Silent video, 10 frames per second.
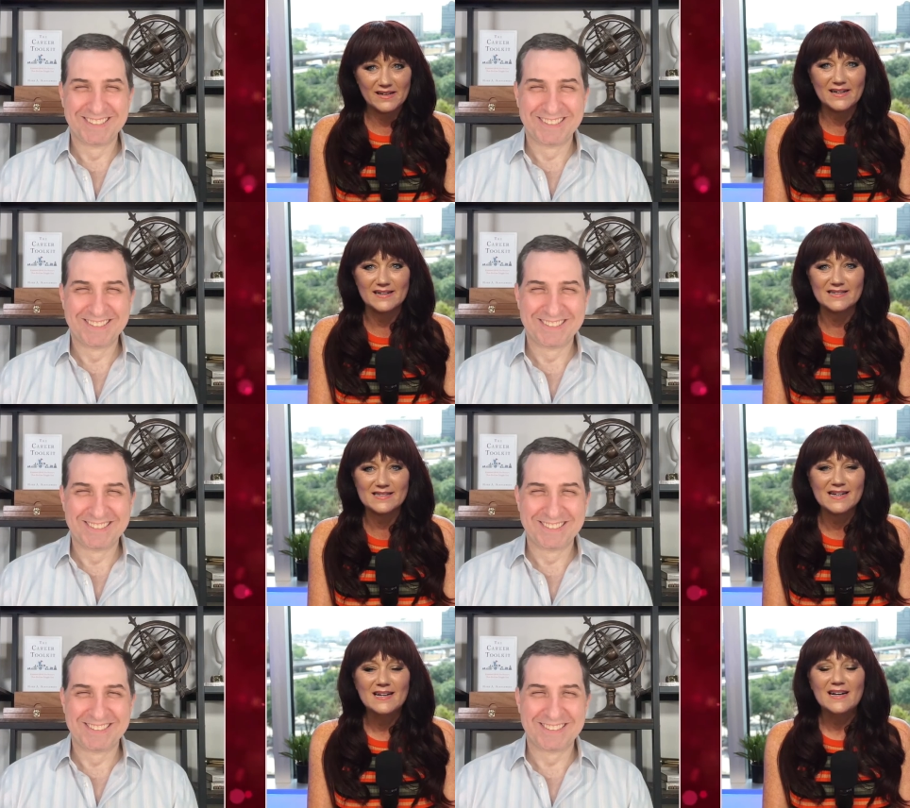Speaker 1: is.
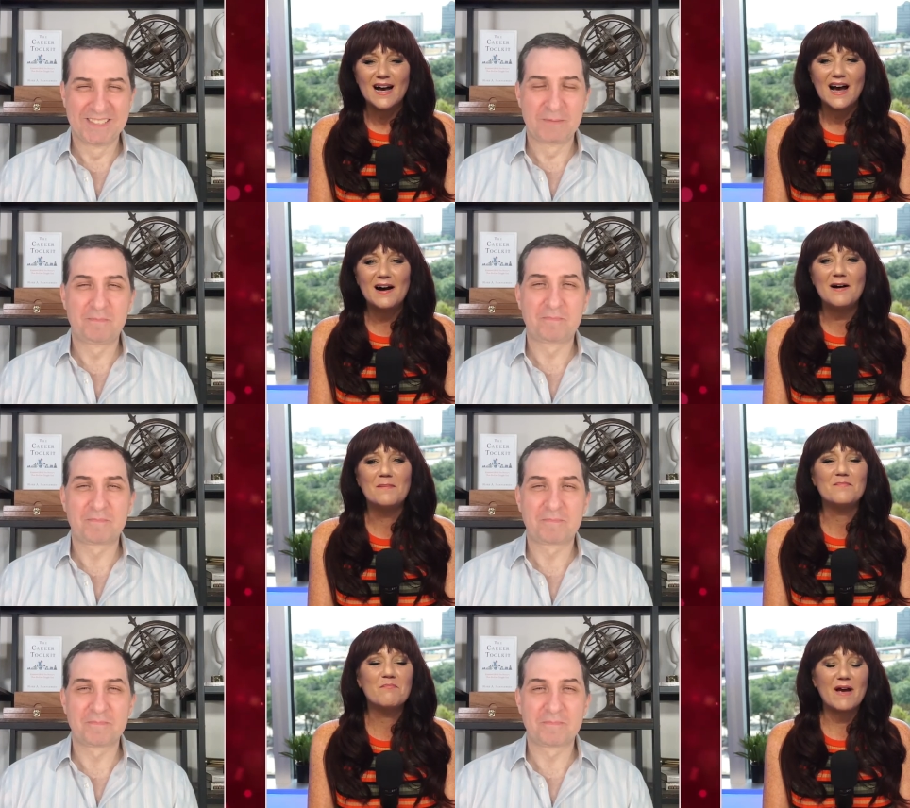Um,
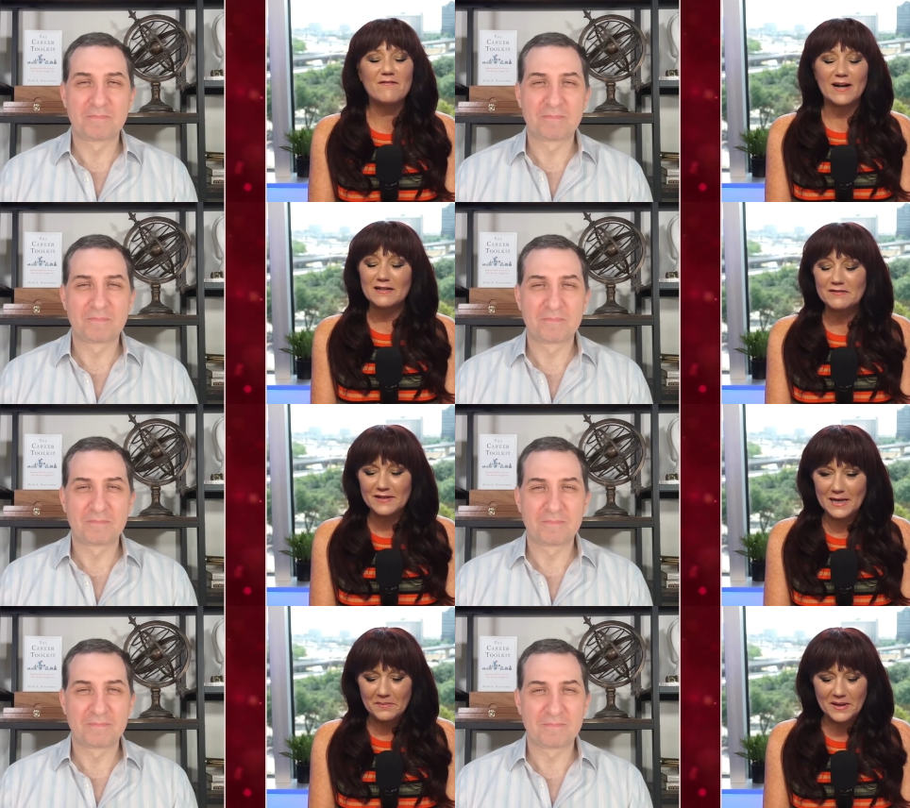my final V I
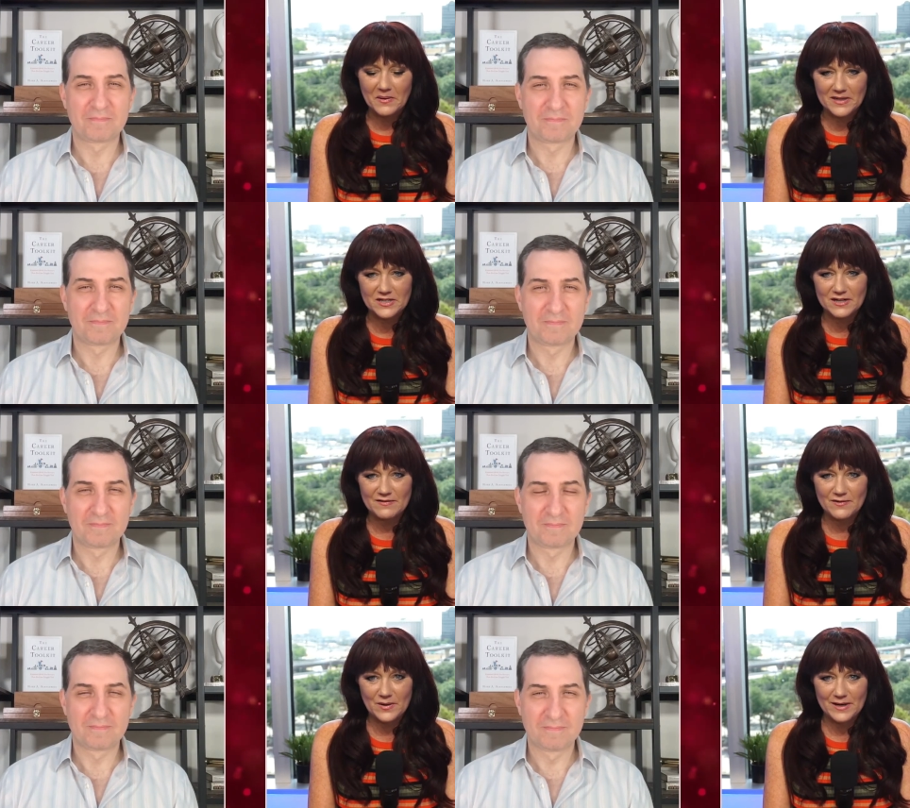P question
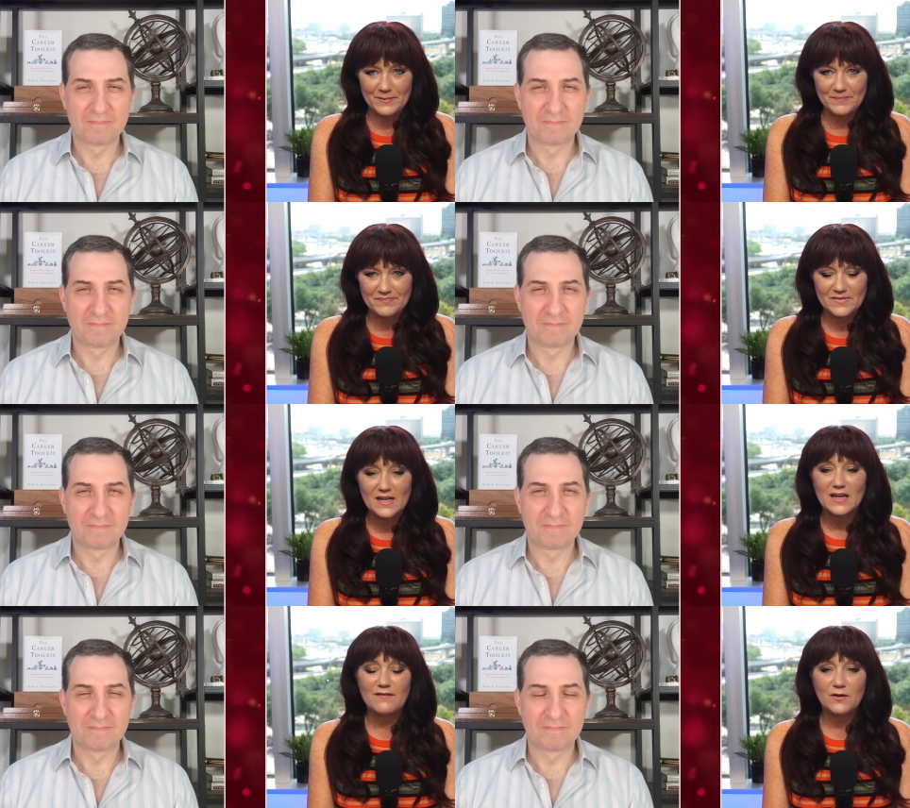for you.
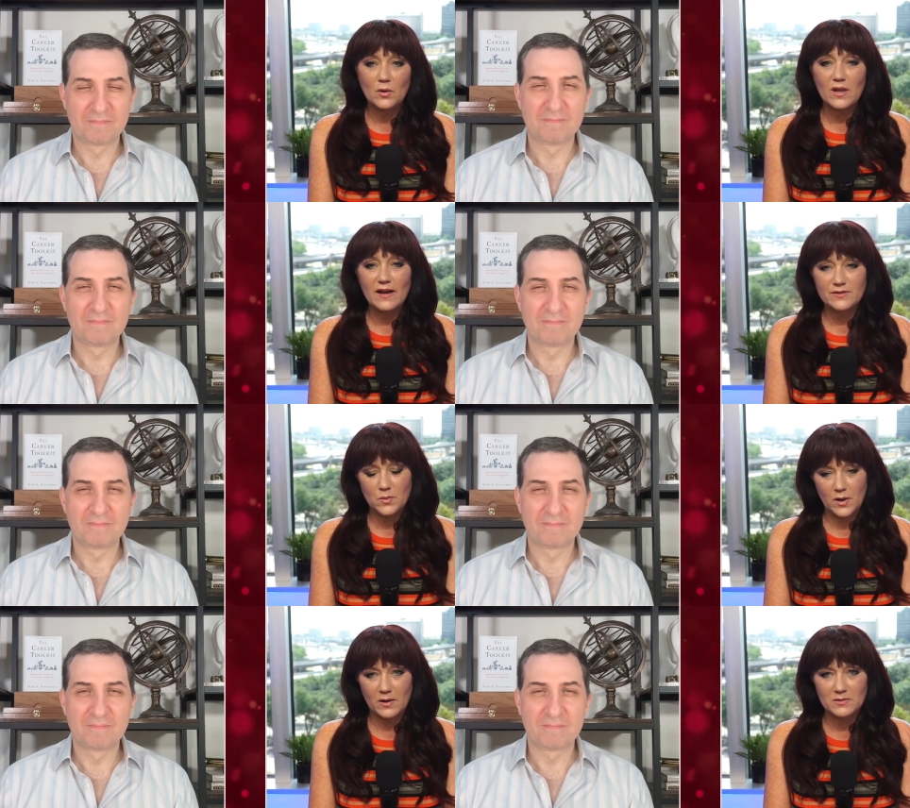If your life's
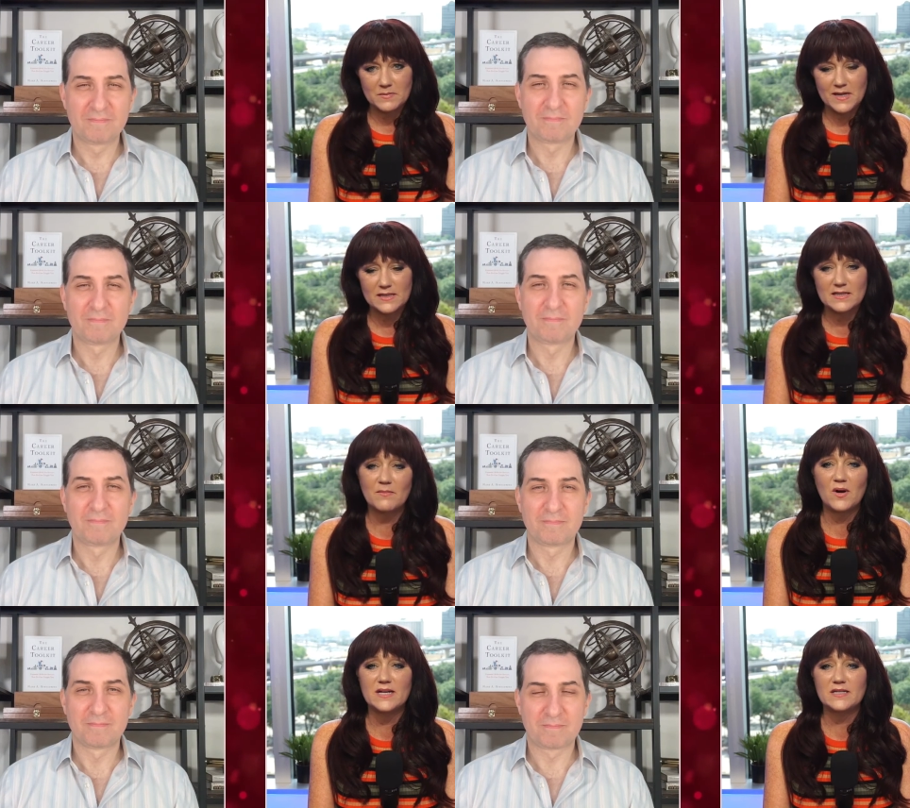work was being
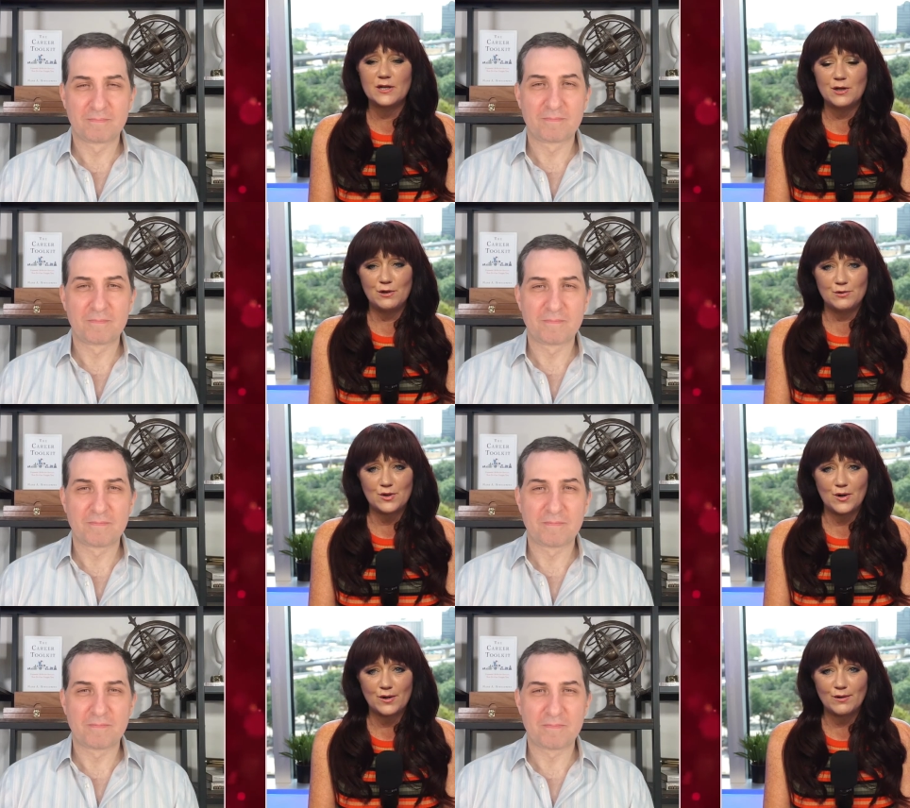summarized in a news
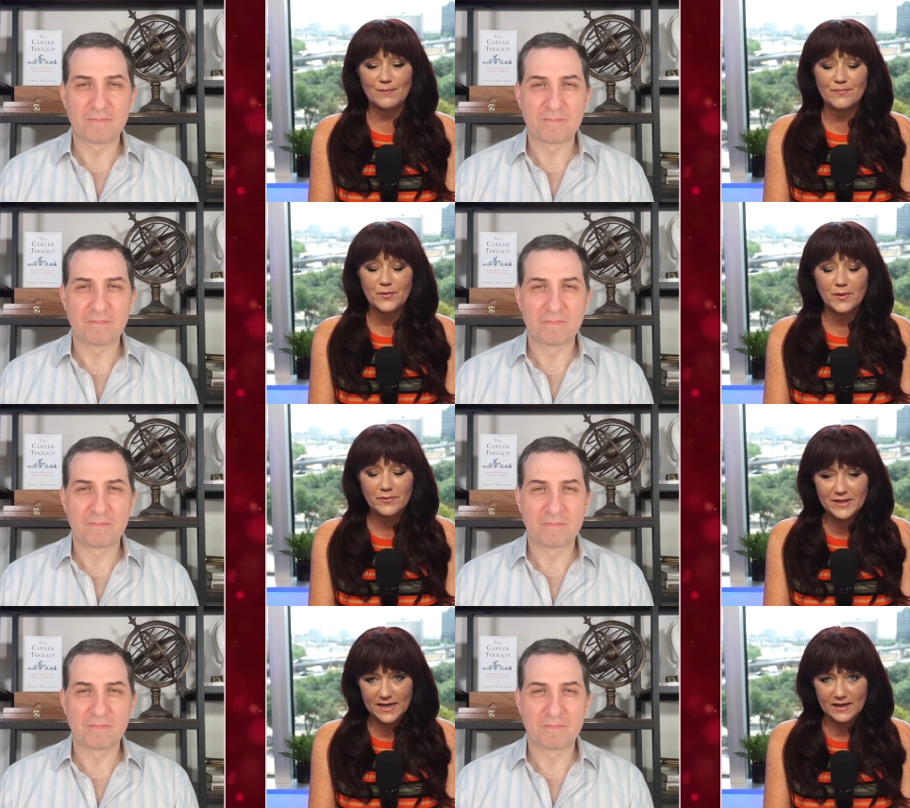article, what would the
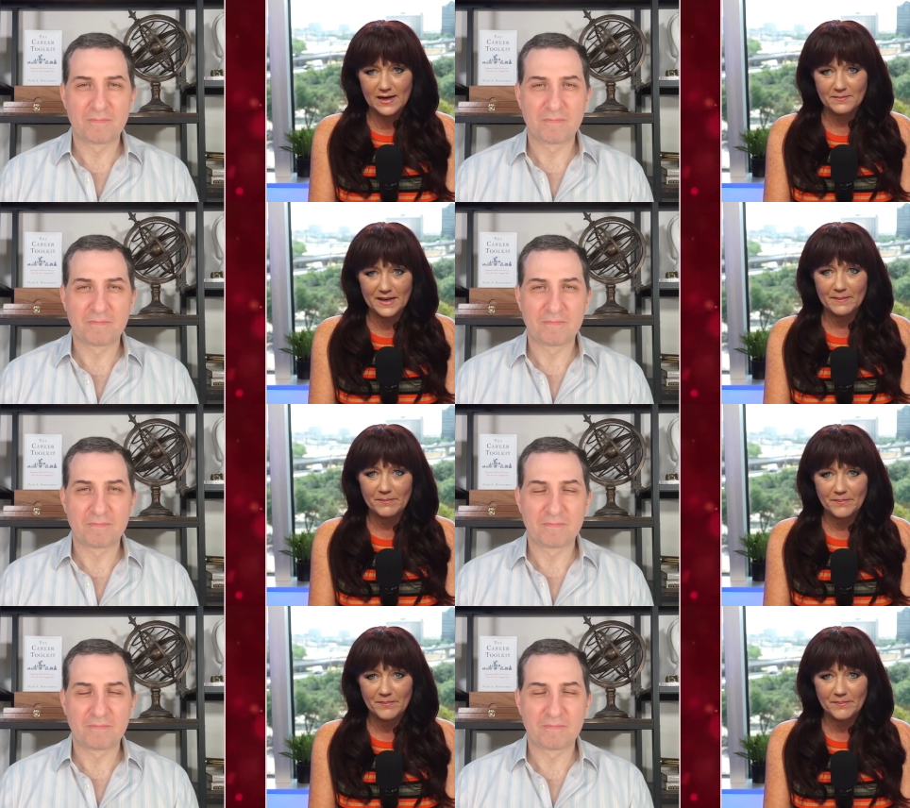headline be?